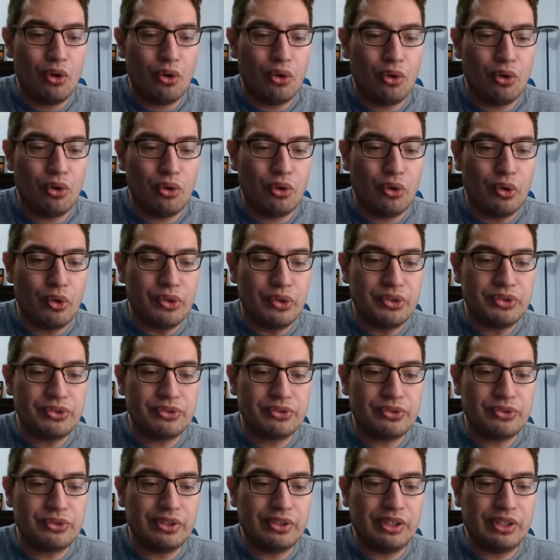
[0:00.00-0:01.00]
her
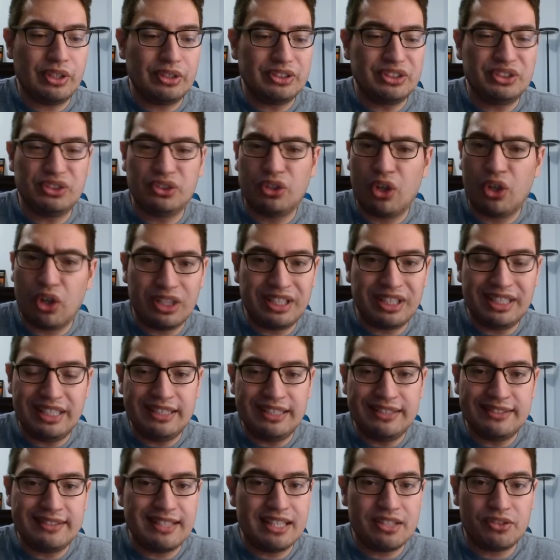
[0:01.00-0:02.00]
snarky
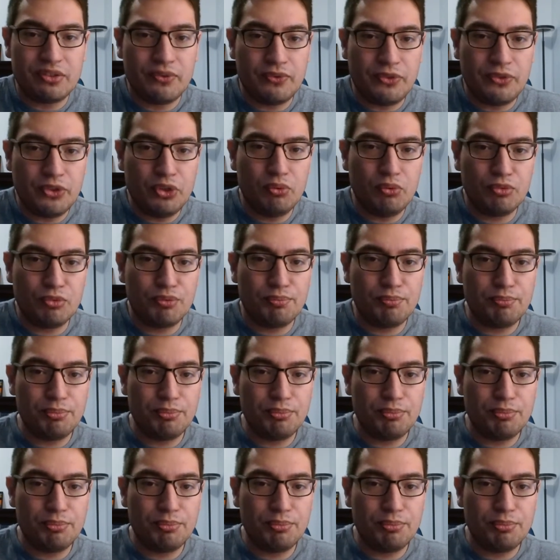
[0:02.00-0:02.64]
sense of humor,